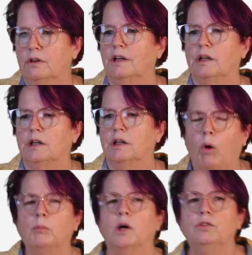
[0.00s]

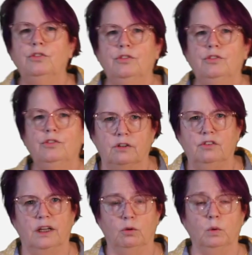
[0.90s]
almost an essay
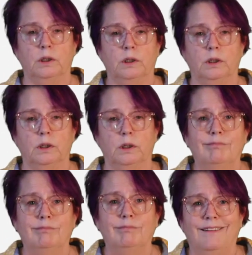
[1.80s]
a week.
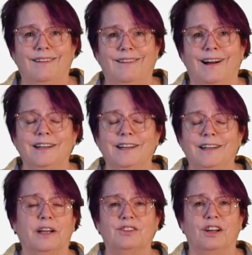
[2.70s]
I know that
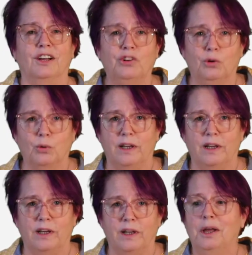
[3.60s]
sounds crazy,
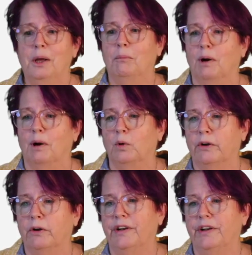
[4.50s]
but we're going
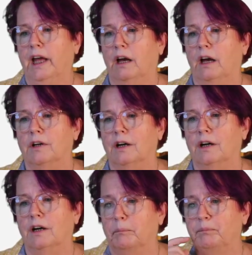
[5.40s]
to have,
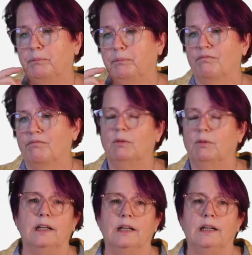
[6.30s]

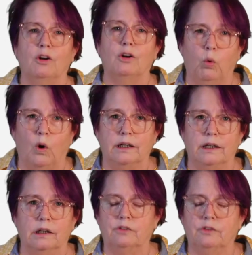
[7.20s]
it's not quite an
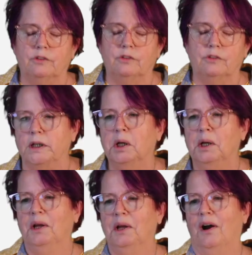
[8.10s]
essay a week.
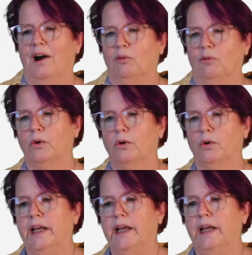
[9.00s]
We're going to
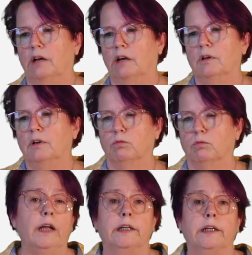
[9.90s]
have
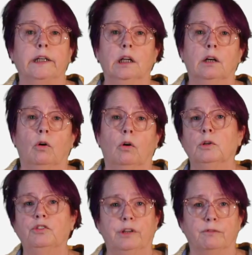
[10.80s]
writing almost
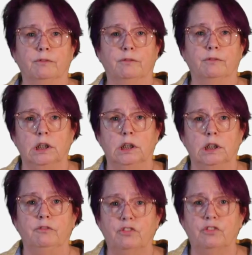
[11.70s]
every day of
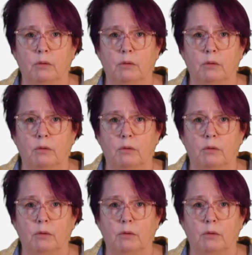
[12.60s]
some